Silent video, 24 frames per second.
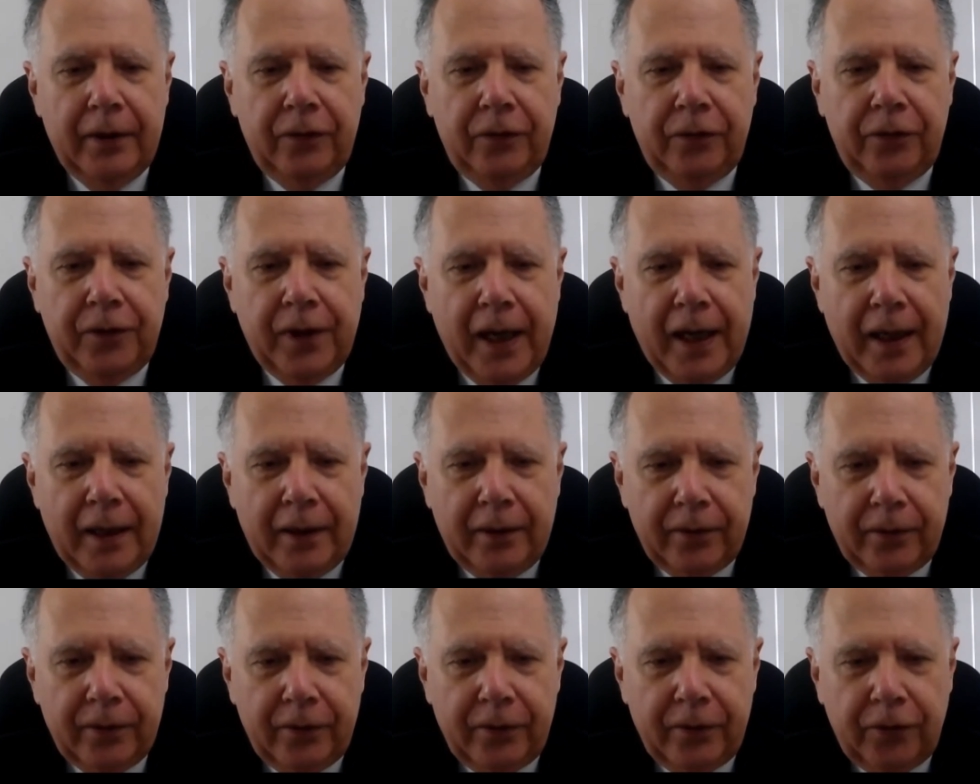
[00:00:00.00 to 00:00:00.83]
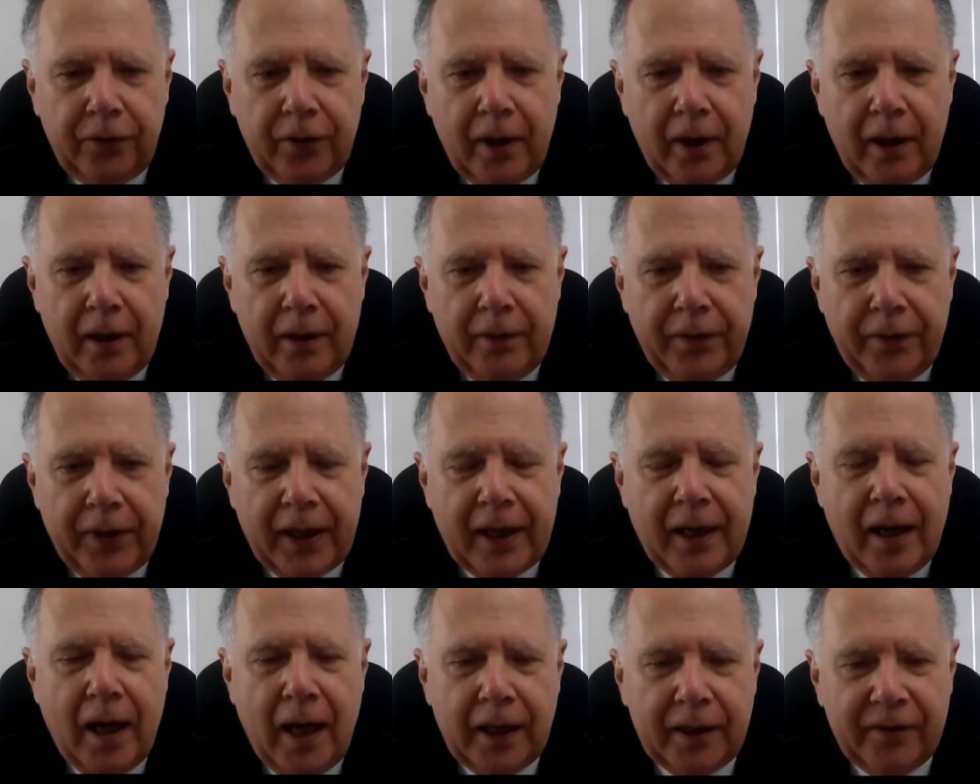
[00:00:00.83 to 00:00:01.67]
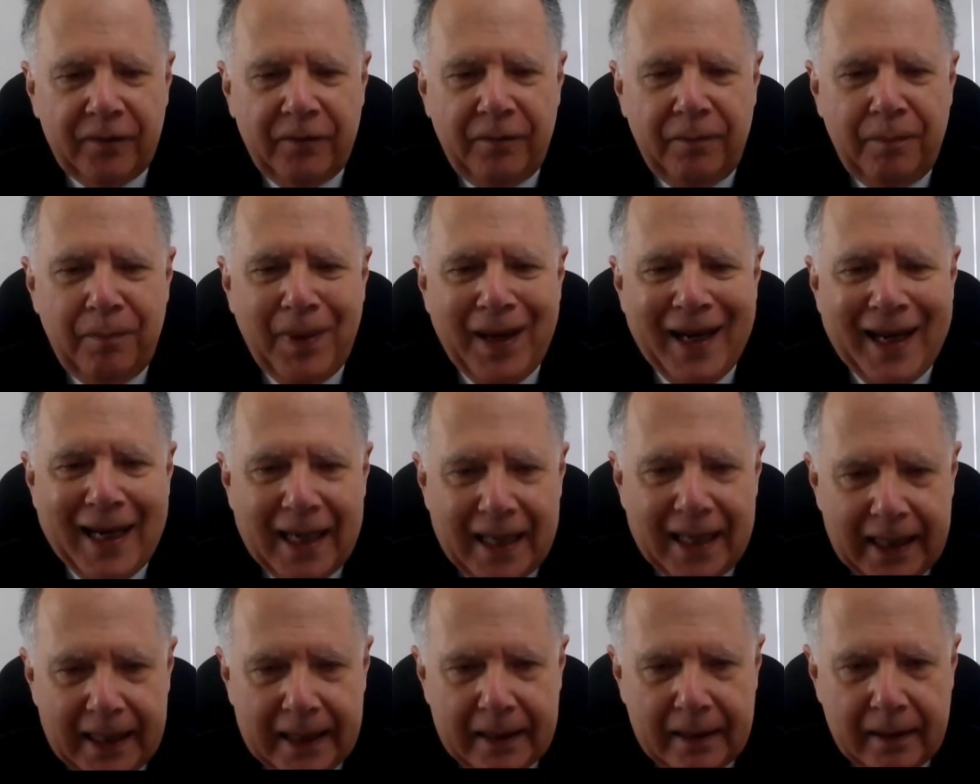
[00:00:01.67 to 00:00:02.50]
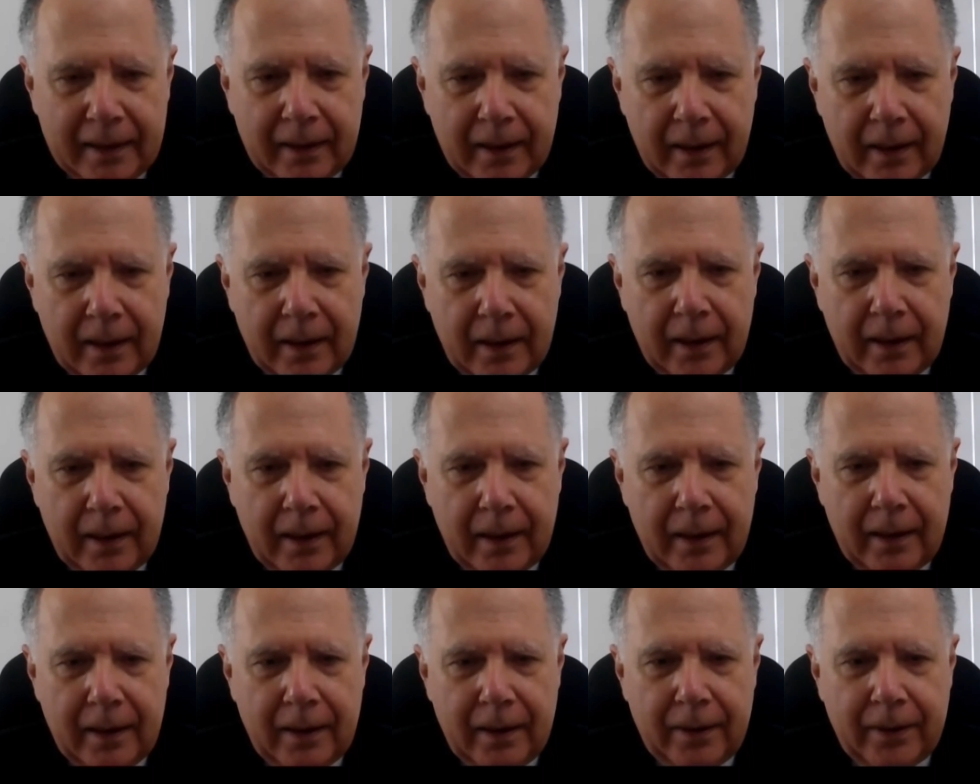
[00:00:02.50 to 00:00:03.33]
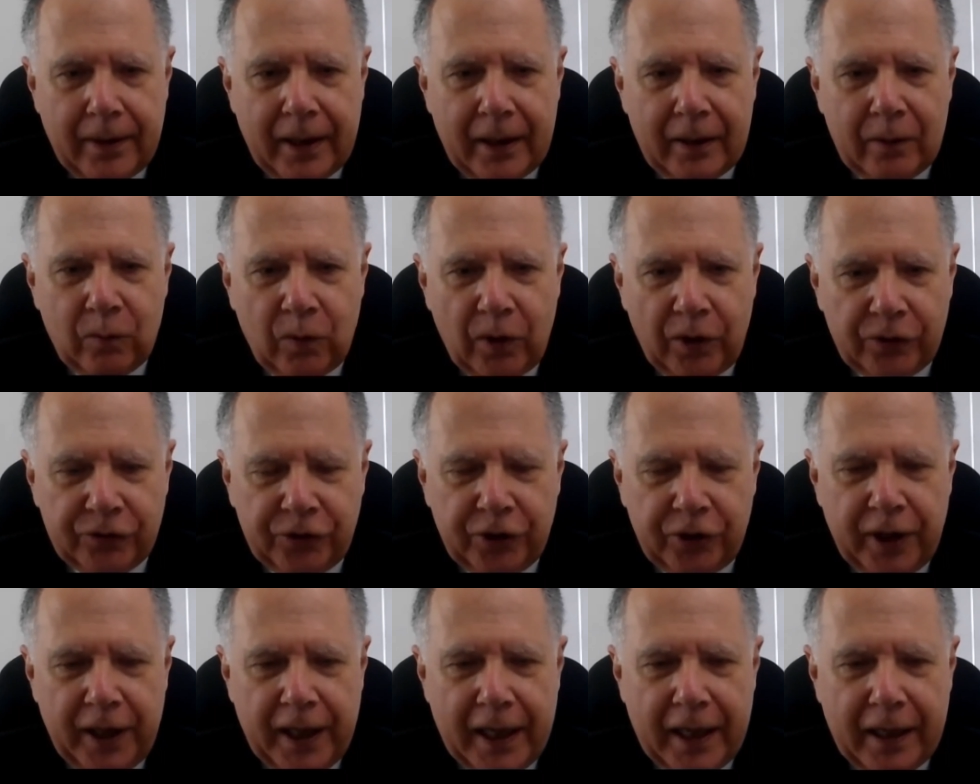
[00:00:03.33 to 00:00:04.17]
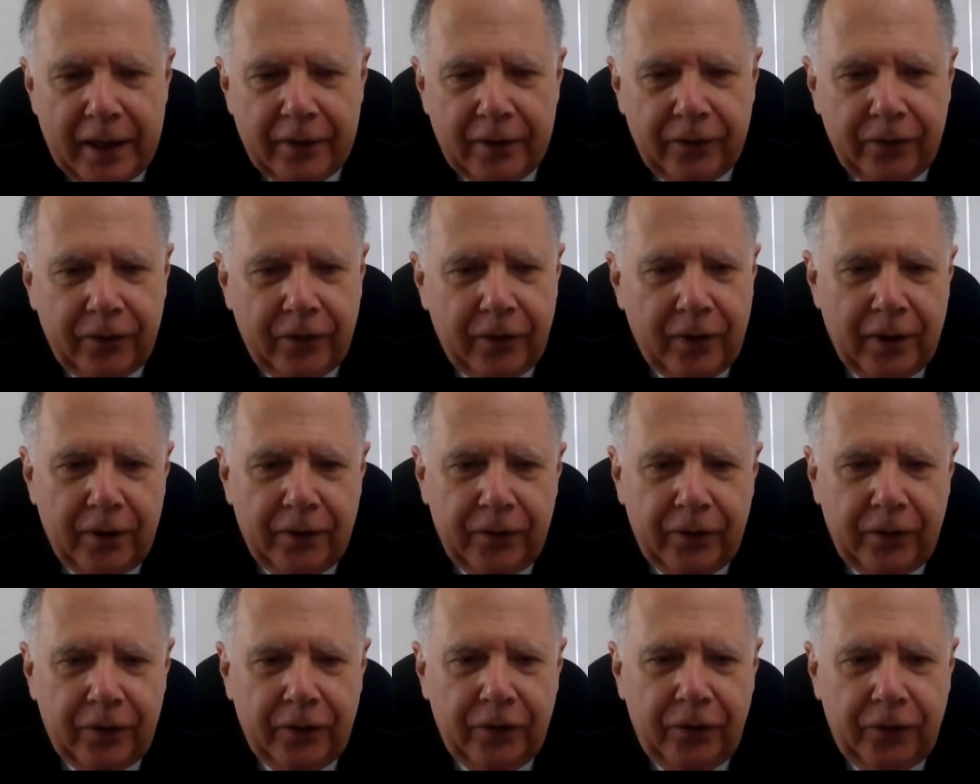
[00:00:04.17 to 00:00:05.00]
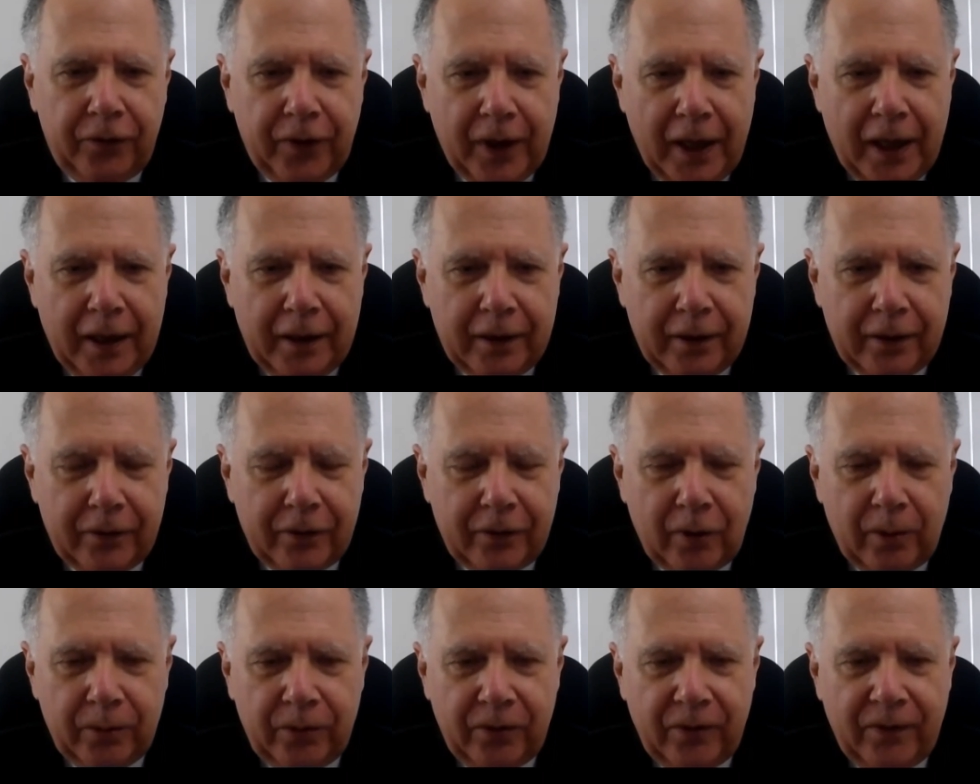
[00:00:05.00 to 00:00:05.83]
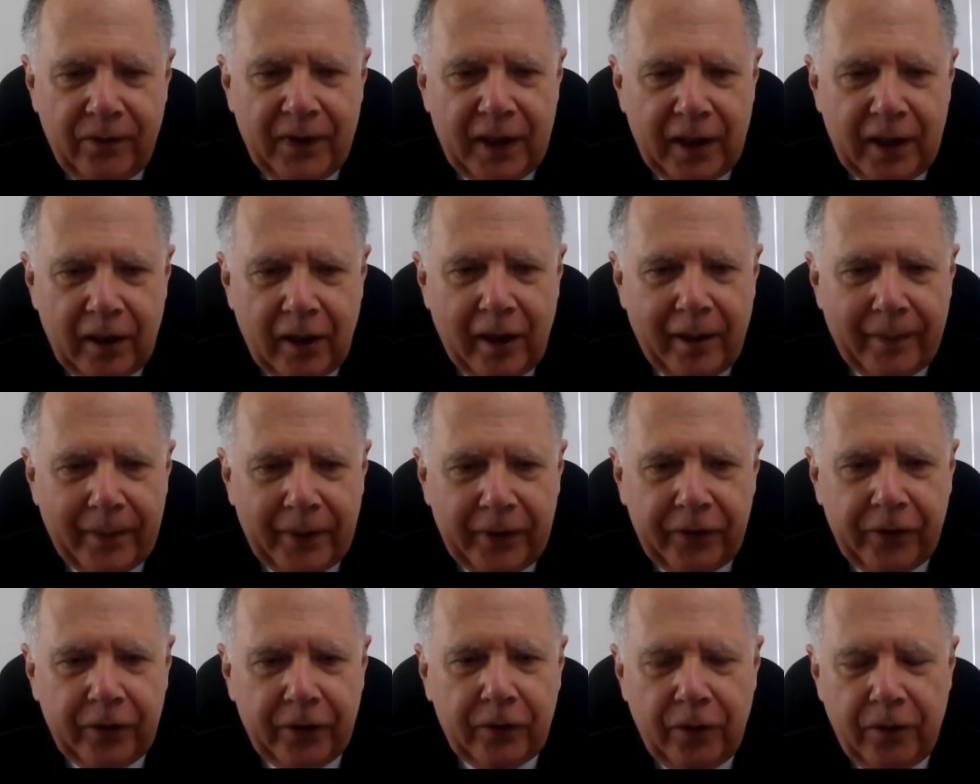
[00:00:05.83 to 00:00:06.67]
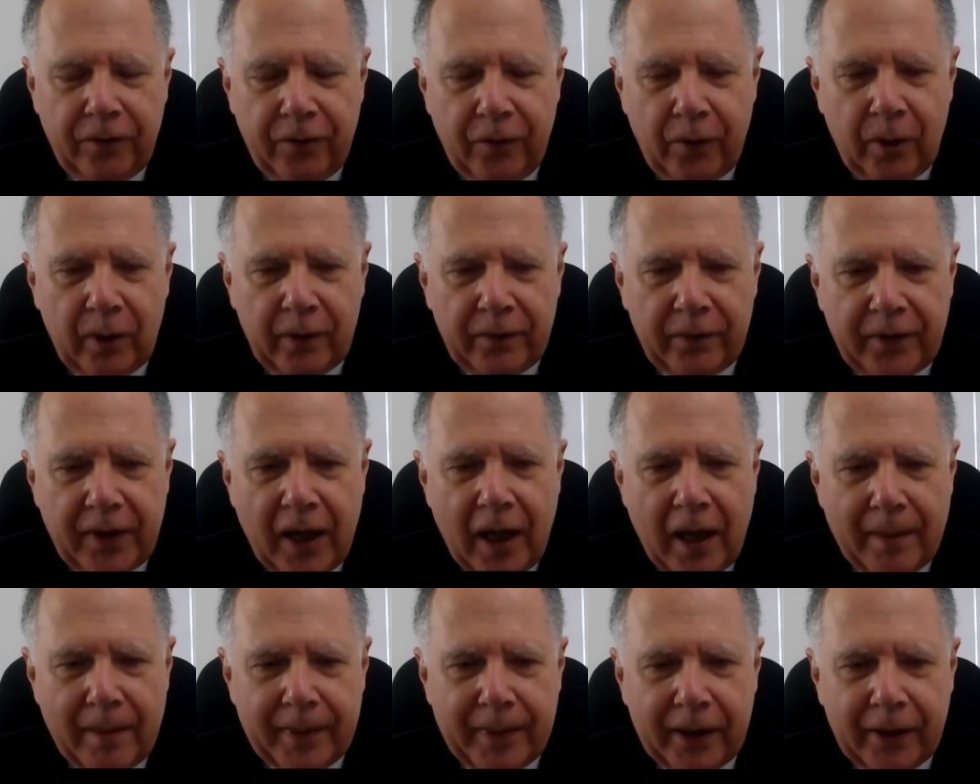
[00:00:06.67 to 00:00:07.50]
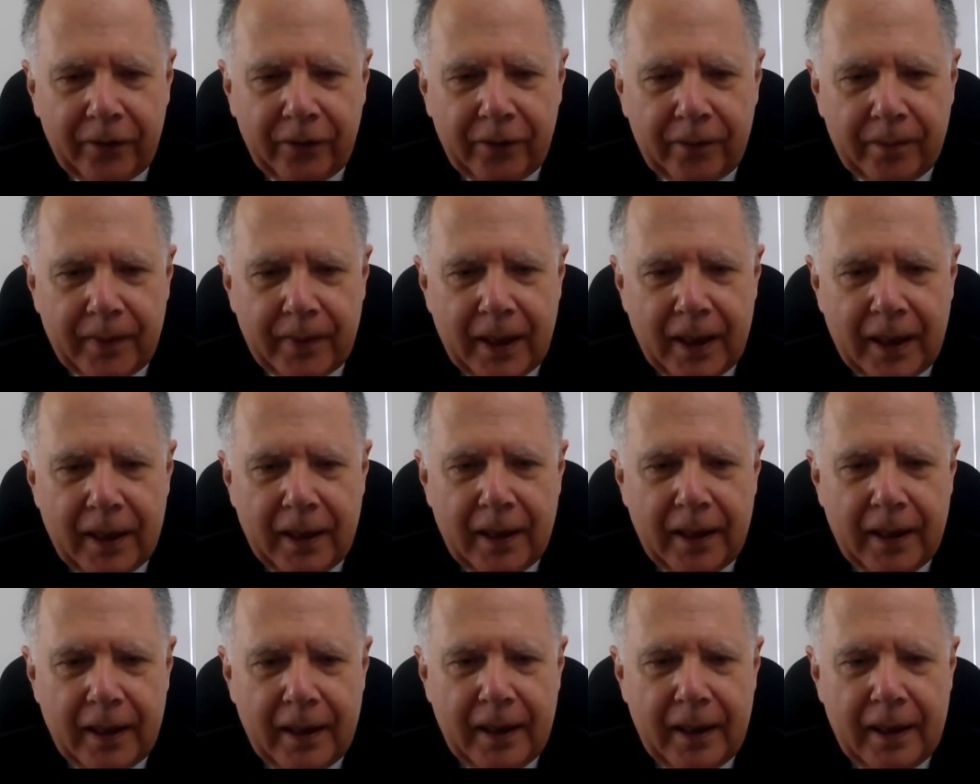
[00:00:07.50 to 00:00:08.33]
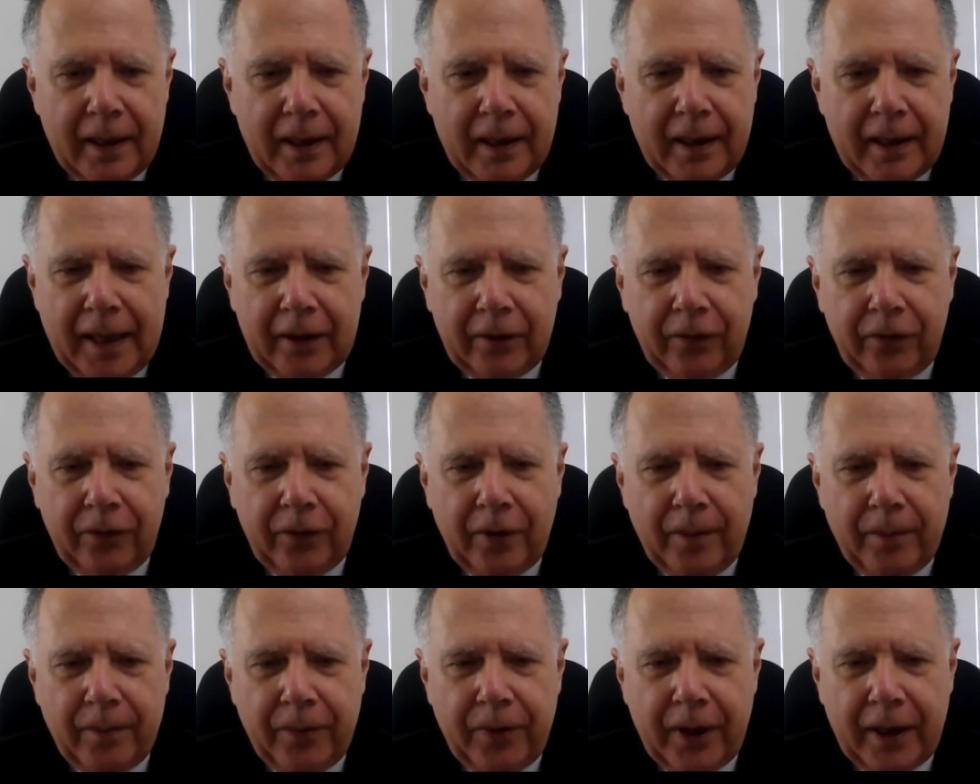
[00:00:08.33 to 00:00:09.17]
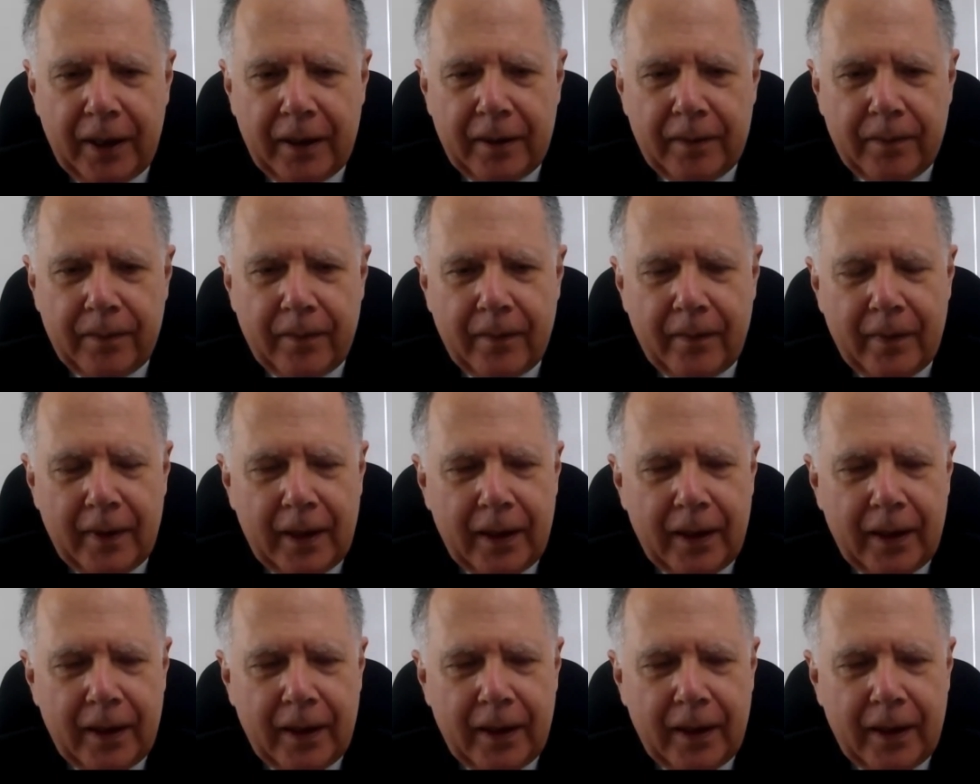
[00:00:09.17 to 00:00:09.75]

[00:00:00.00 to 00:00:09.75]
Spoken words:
standards of the kind of pain that Russia has sustained in terms of economics since the fall of communism, that's something,